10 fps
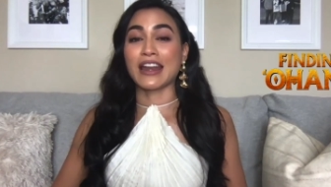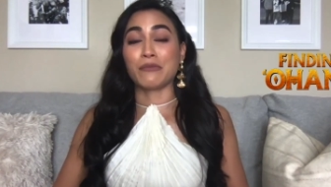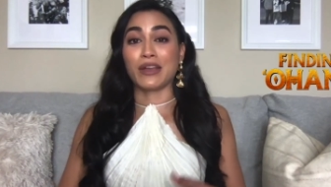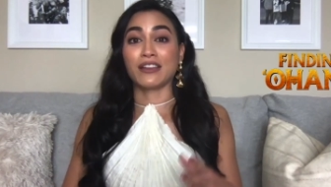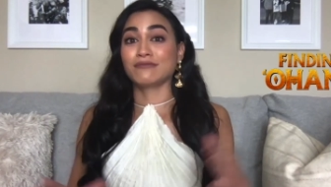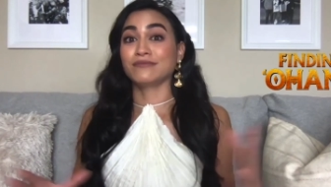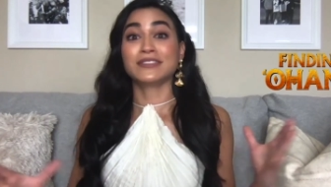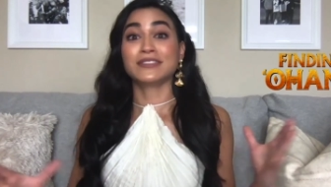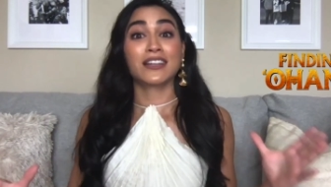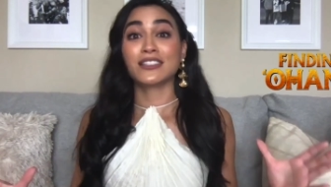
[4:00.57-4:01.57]
And I'm like,
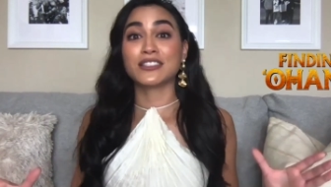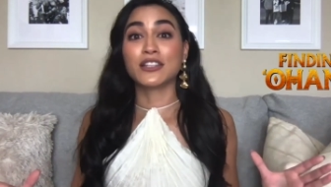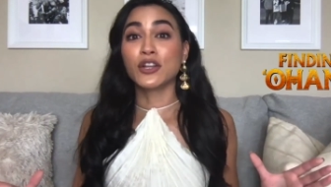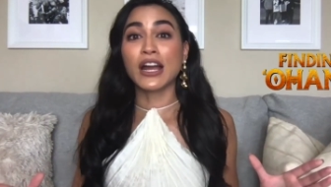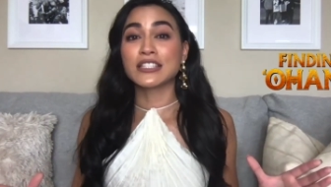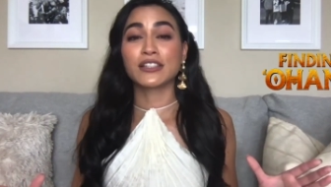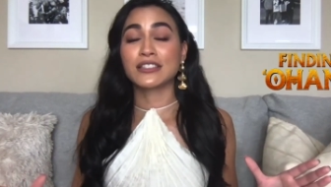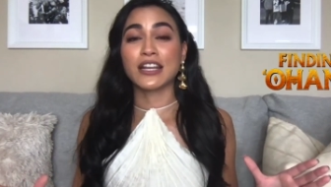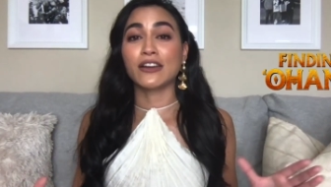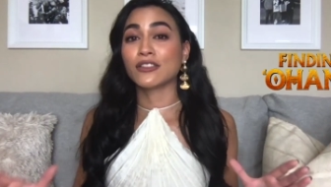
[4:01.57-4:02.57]
you guys
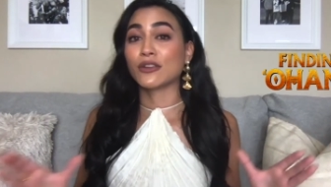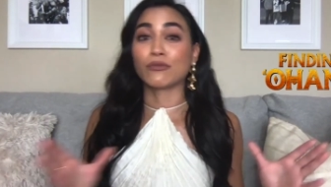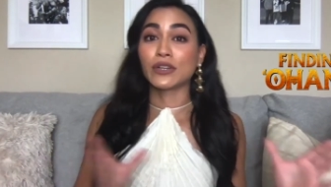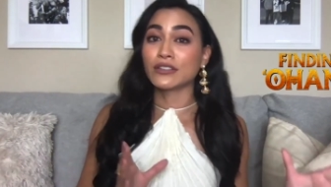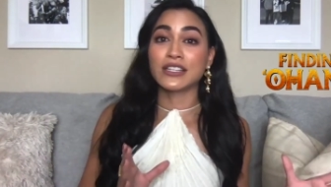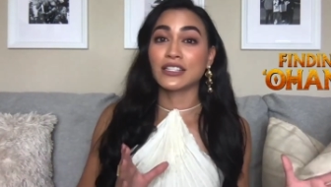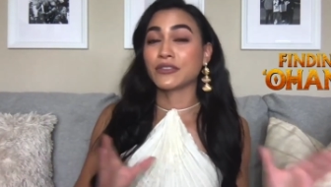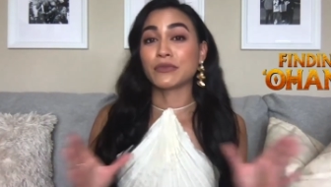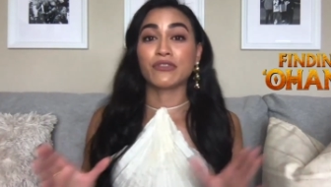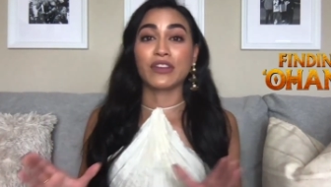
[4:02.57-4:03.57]
couldn't tell the real sets
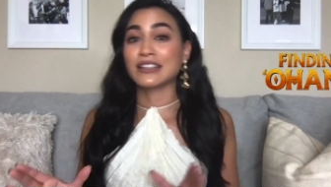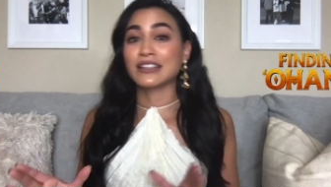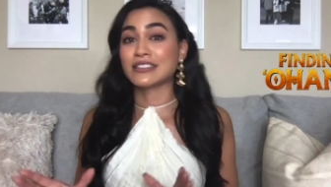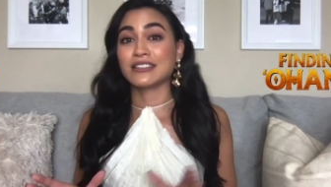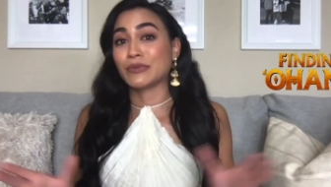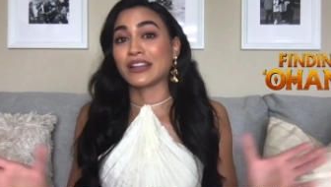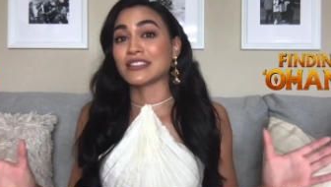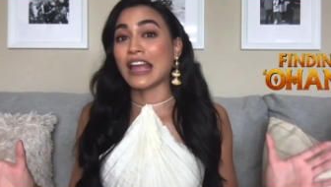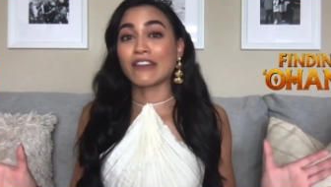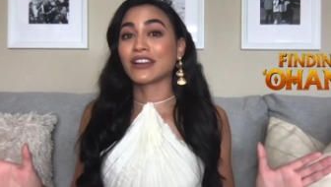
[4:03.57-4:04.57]
from the fake sets because
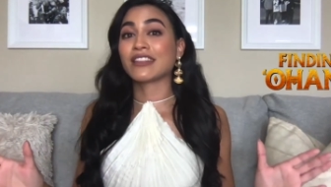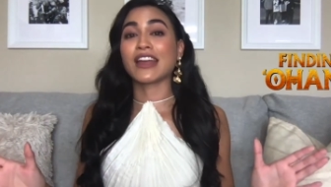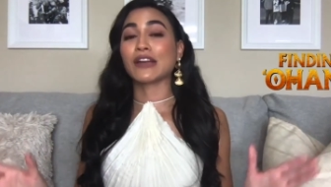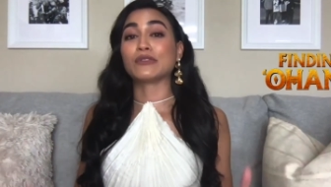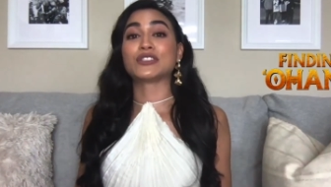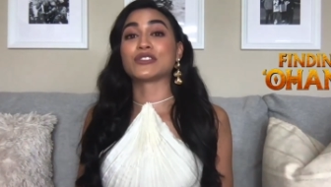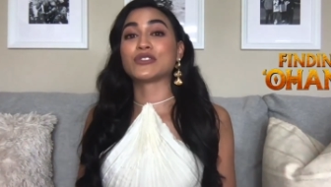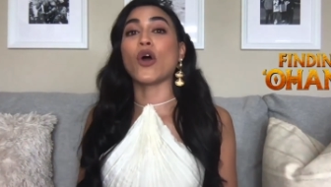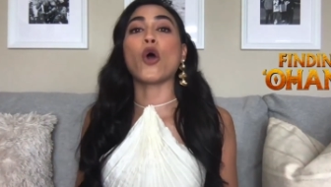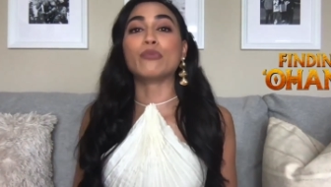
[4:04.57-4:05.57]
everything was just
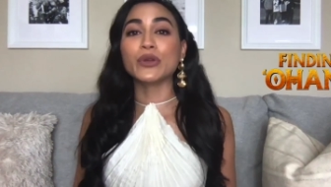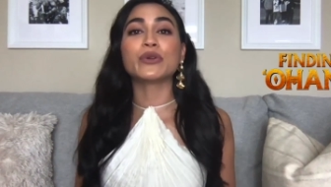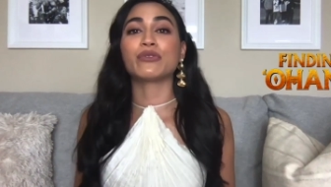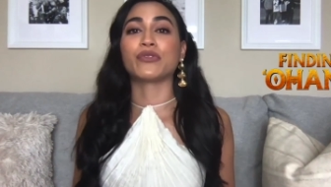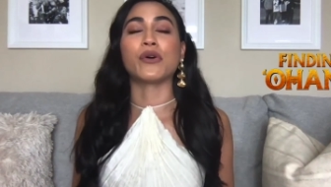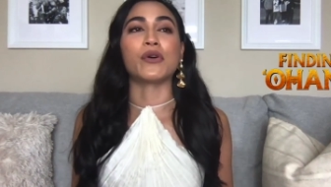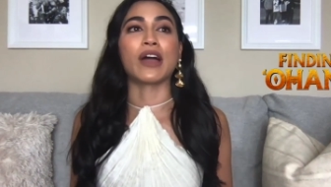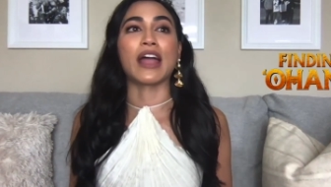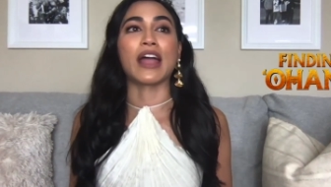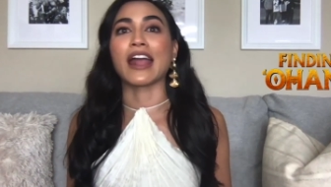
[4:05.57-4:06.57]
so beautiful.
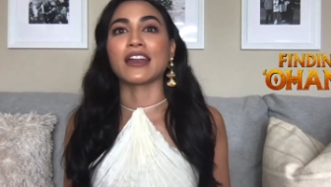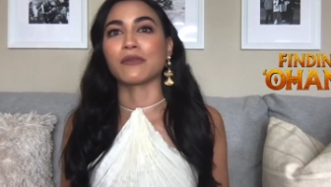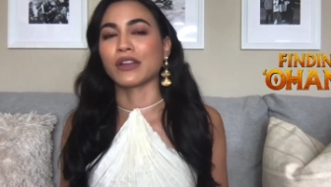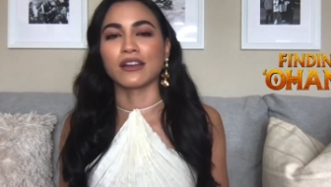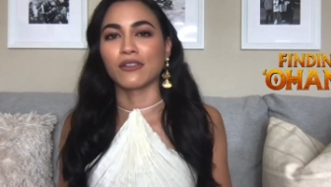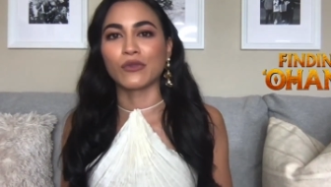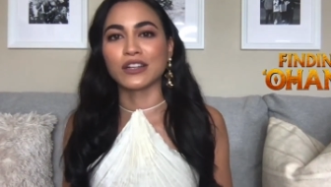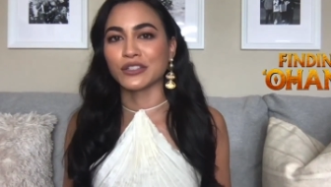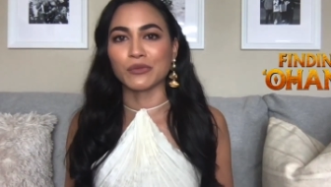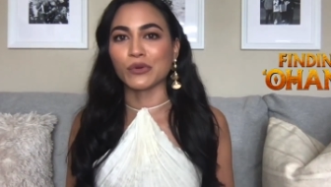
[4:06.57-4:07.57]
And I mean,
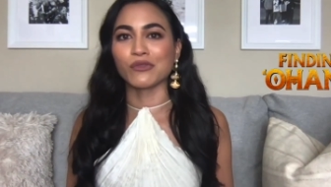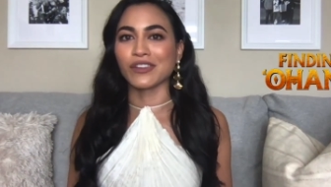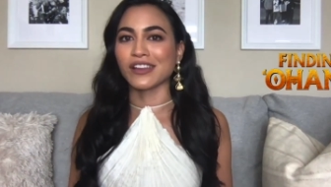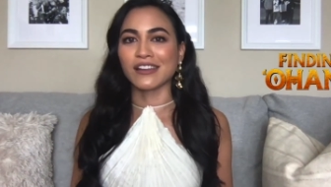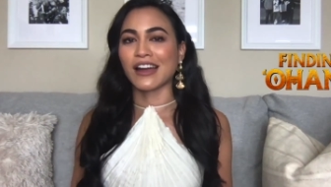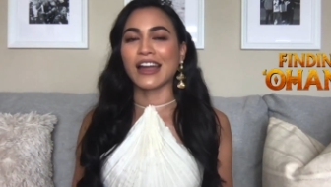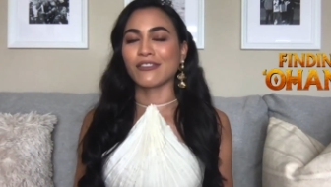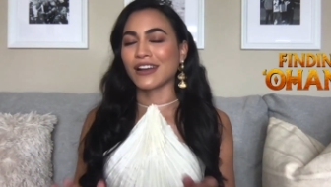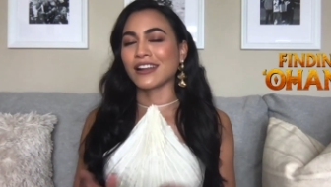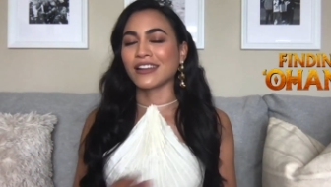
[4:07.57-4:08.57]
watching the movie,
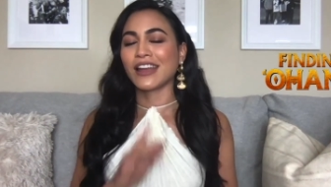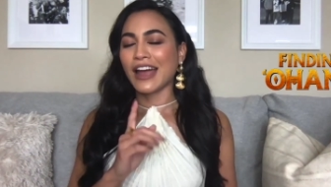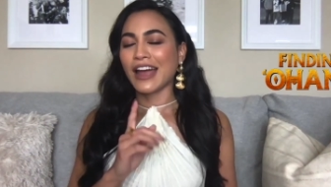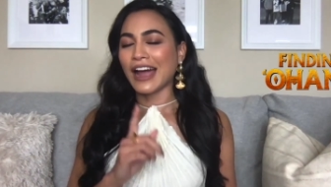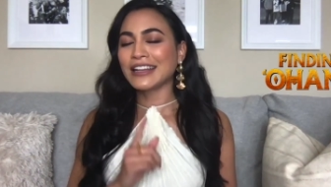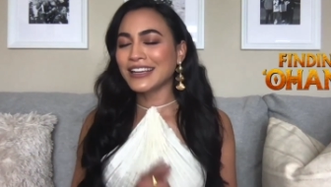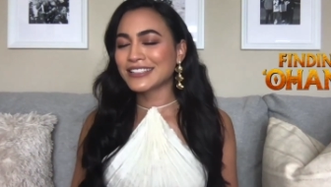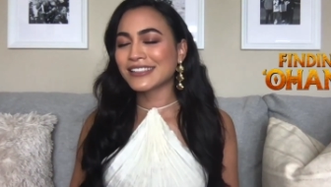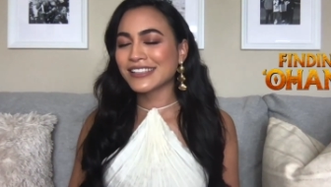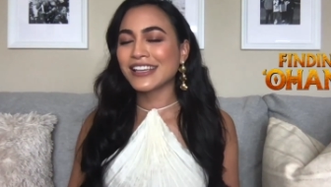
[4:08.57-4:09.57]
I, I'd, I'd like to
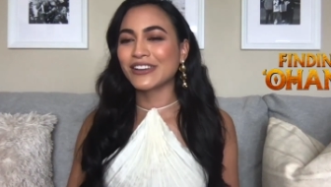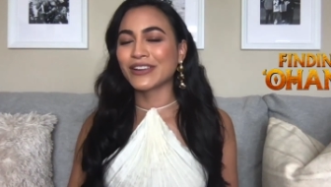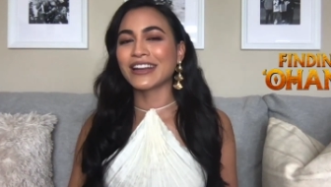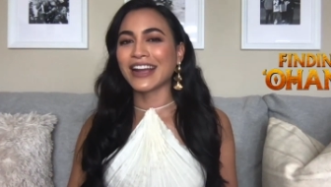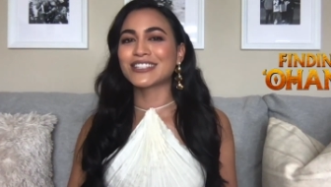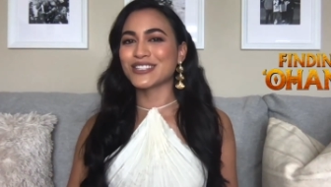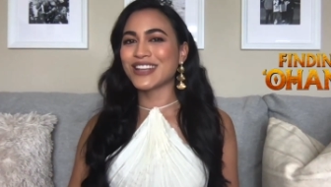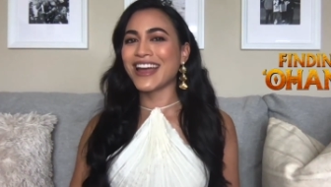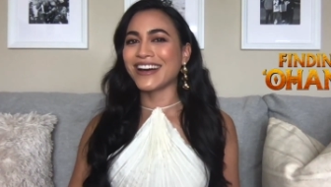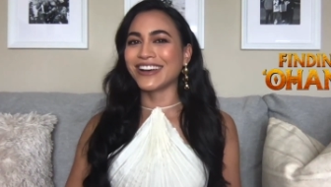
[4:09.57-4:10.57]
see who can actually
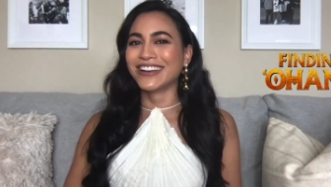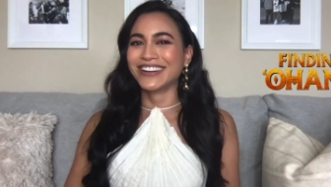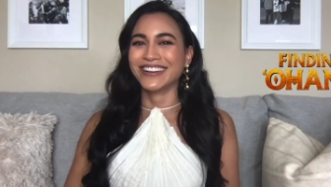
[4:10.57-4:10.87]
tell.